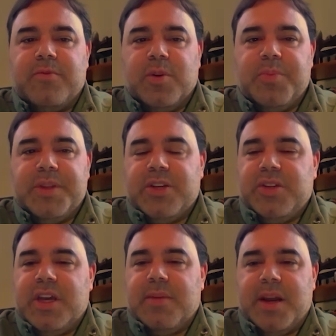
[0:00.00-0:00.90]
will
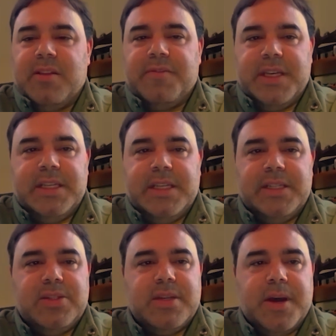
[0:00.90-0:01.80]
potentially come out of the
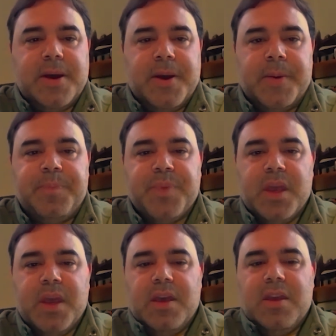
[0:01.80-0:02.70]
fleets.
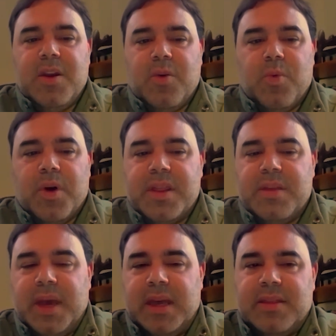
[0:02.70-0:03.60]
One of
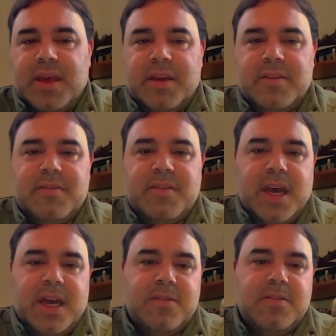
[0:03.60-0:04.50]
the main things
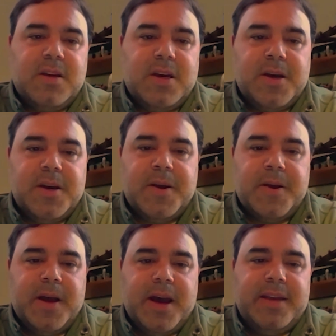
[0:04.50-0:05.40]
that
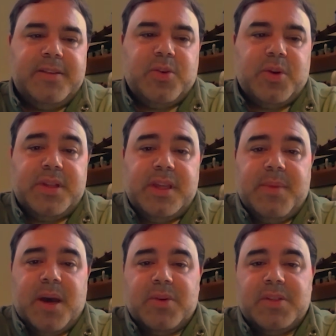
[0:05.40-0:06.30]
I started to think
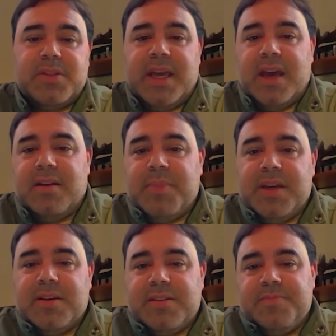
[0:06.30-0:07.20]
about was, again,
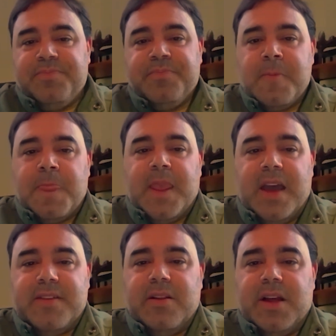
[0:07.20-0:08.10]
because as
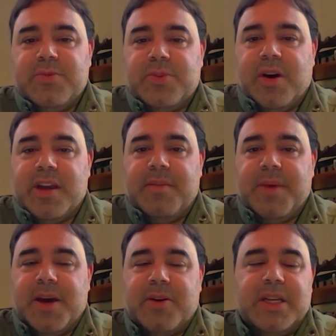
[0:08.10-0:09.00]
airlines were talking
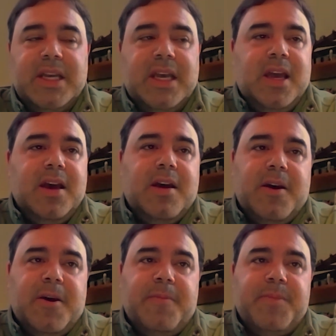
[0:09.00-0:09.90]
about
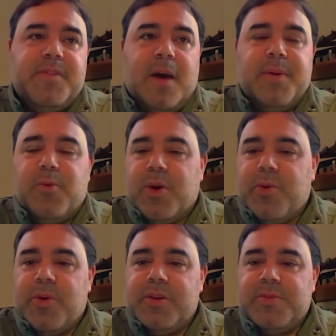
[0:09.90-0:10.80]
stopping work
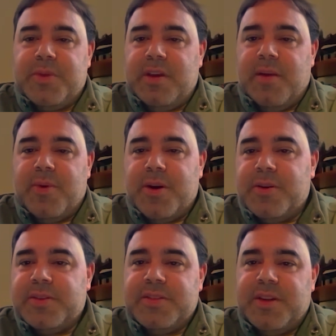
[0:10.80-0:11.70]
orders with the
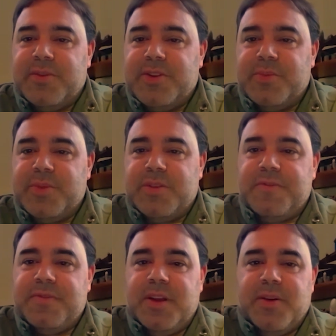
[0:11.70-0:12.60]
MROs, in terms of,
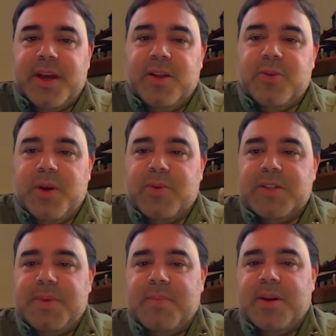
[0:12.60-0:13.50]
hey, look, we don't want to spend money on